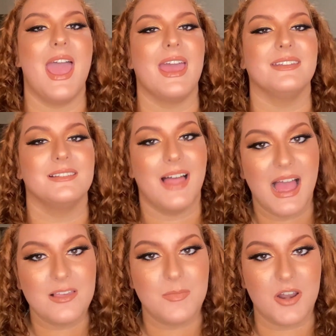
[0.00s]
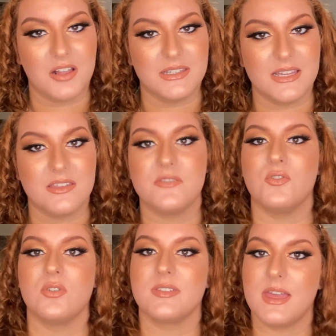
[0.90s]
And last but not least,
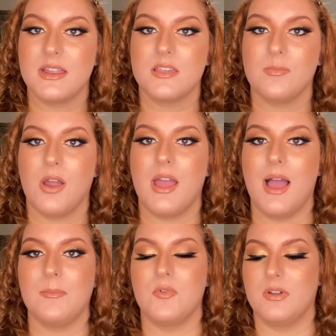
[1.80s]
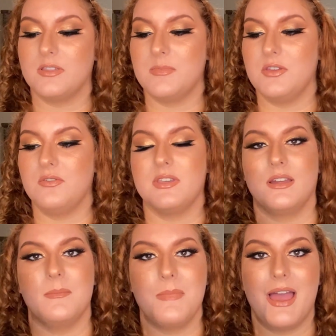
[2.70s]
for setting spray, I'm going to be
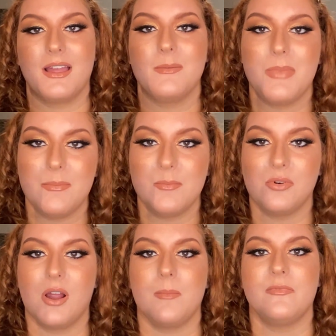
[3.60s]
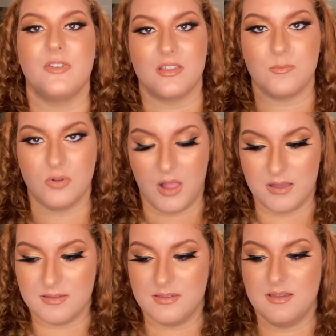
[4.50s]
using MAC Pep and Prime Fix
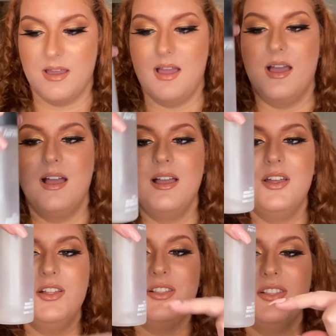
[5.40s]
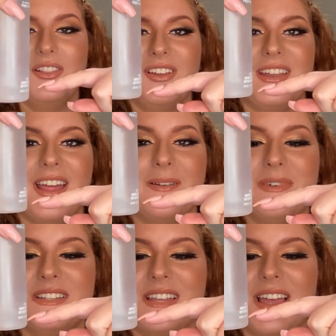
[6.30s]
Plus. Look at how
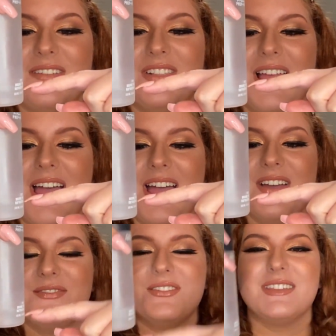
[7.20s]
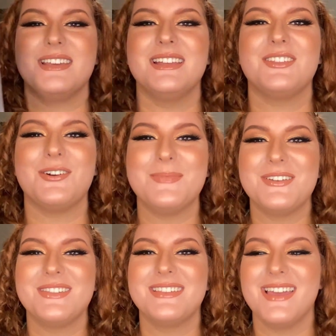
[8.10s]
much I have left. It's
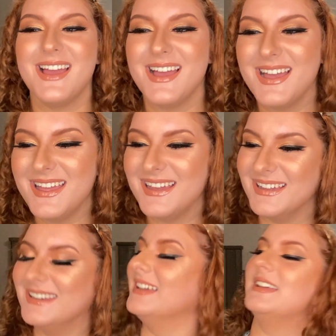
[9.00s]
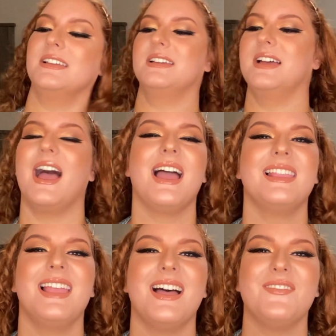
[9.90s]
almost done. I
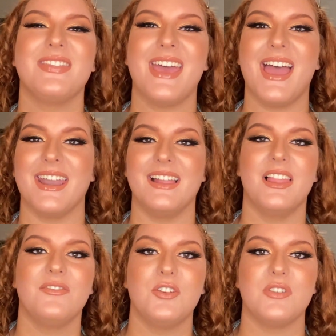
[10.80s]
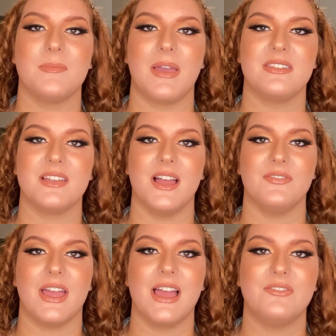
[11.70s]
love that. I love using my stuff.
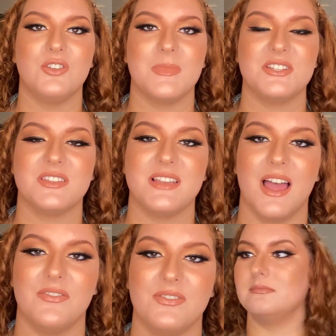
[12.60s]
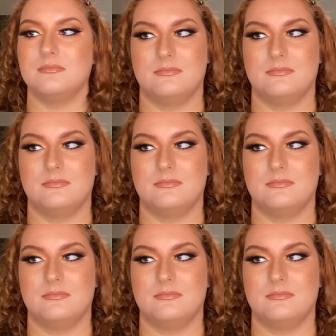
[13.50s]
I have too much stuff.